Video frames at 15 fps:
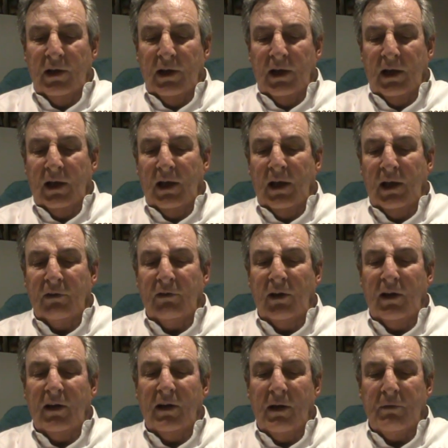Has
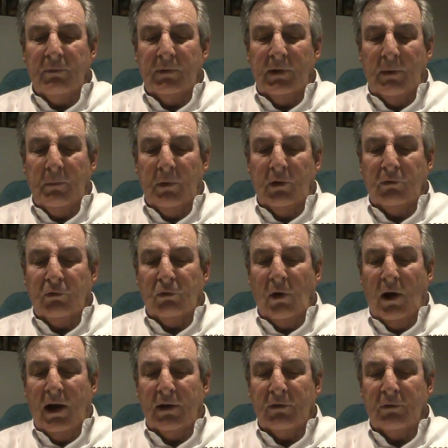had a number of
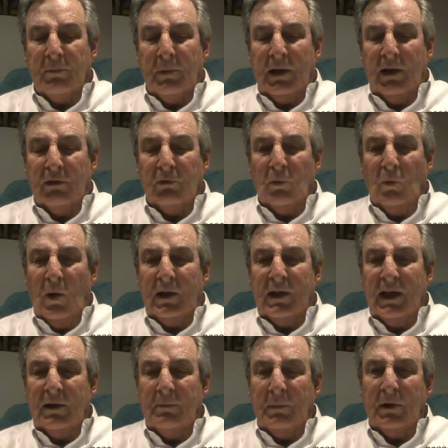tries but hasn't won
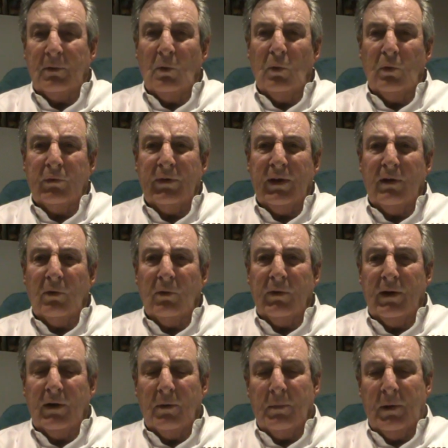yet, but always there or
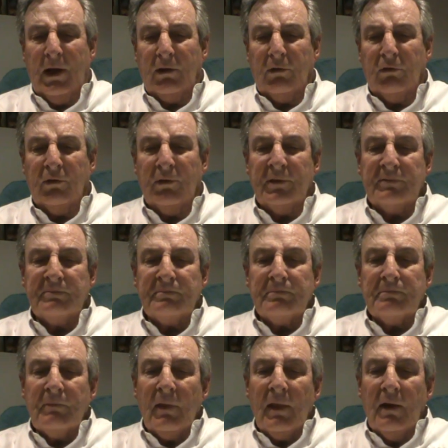thereabouts.
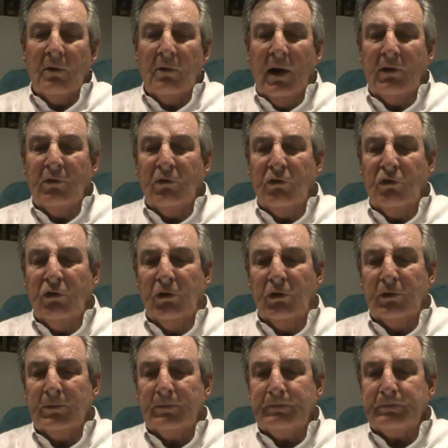Race
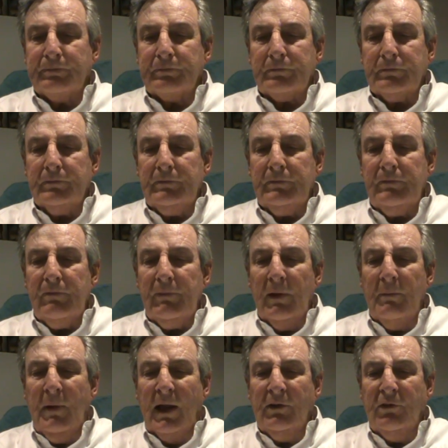2,
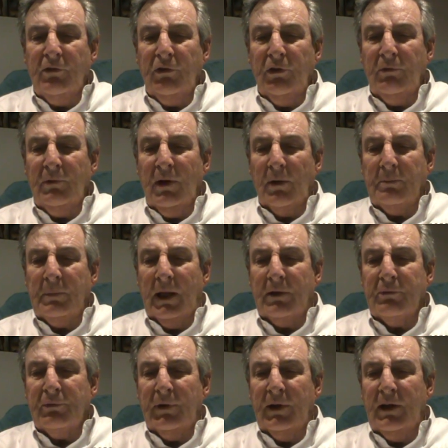maiden juvenile
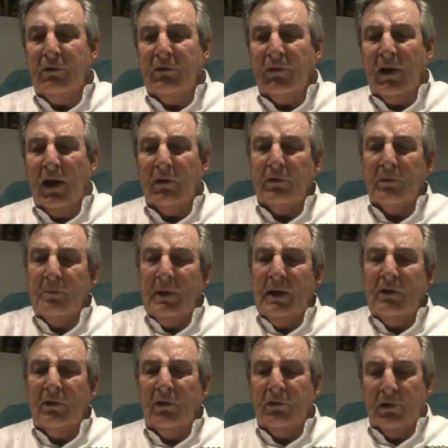plate fillies, 1,000
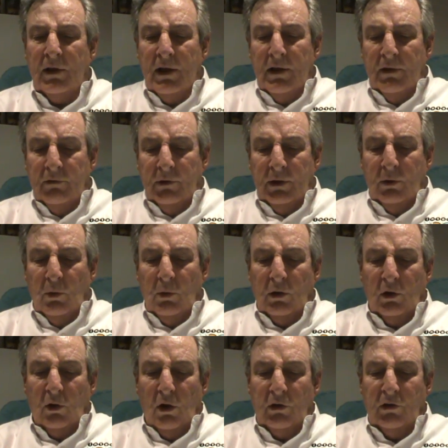metres, 3-corner
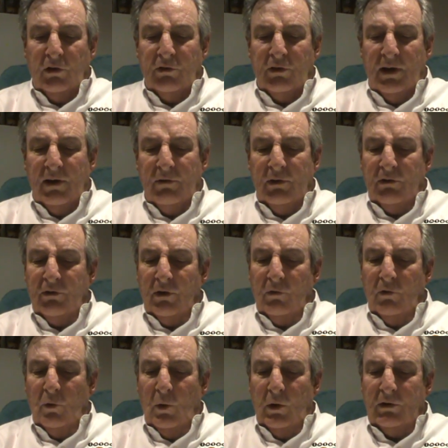contest, 11
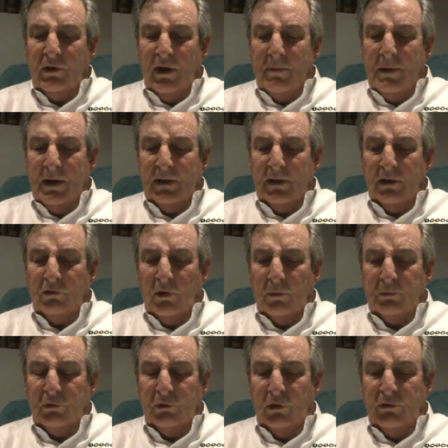Silver Winter. I make the
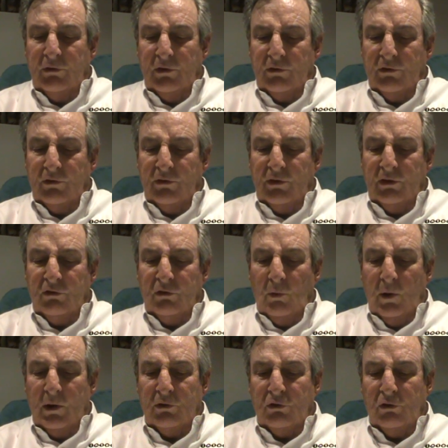top choice. This is
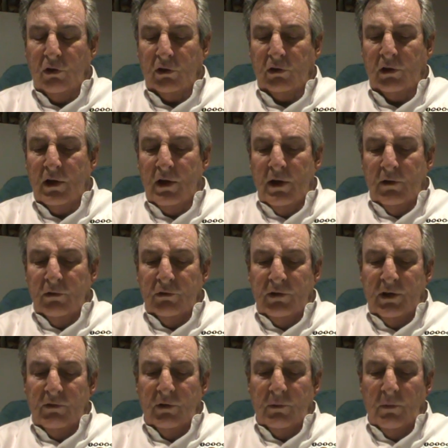6-1 shot.
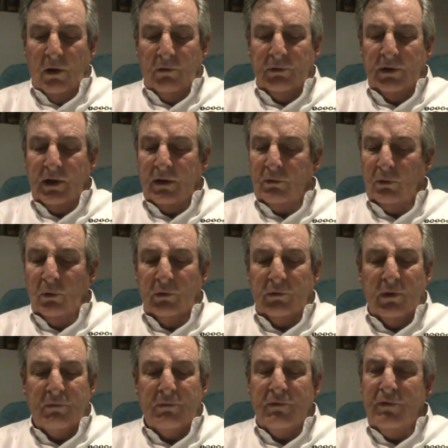Stephen Moffat I thought was
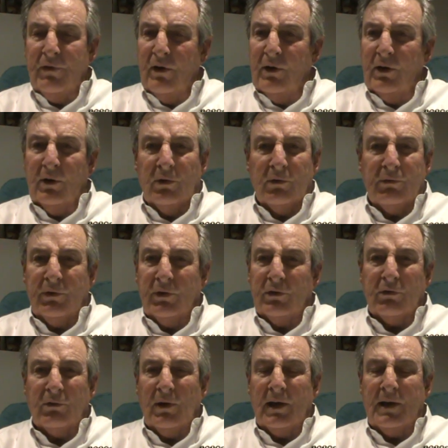a very good
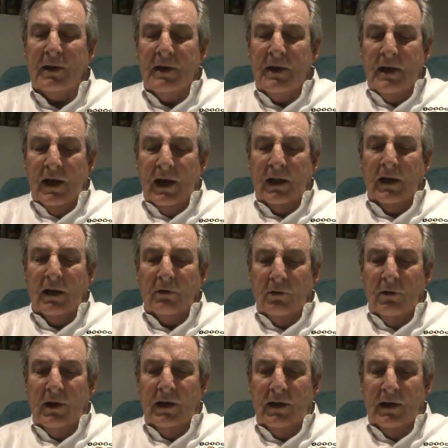first run, and I
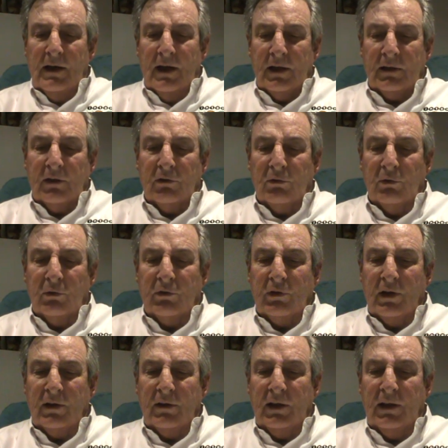really like this horse,
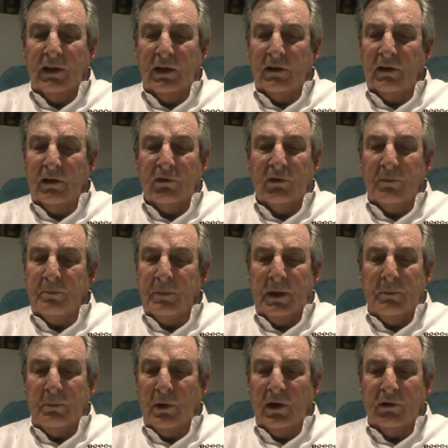and I think that there's a
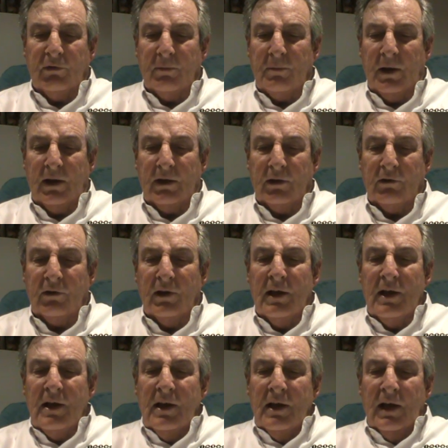big price about it.
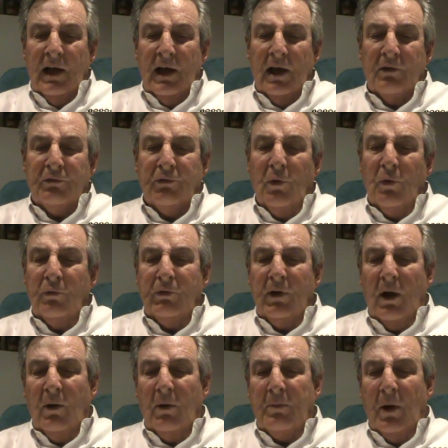4
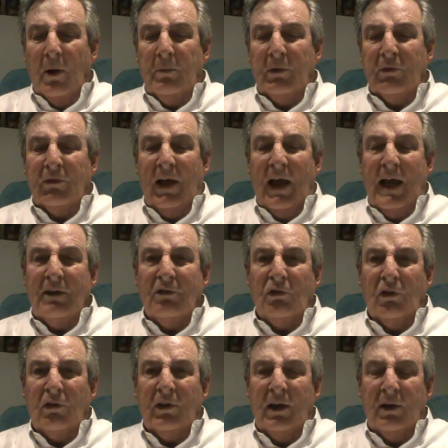Flower Bomb is the 8
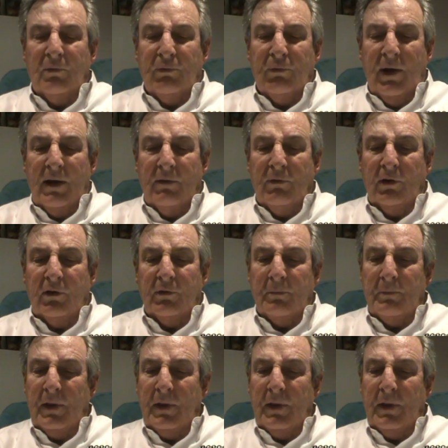to 10 favourite.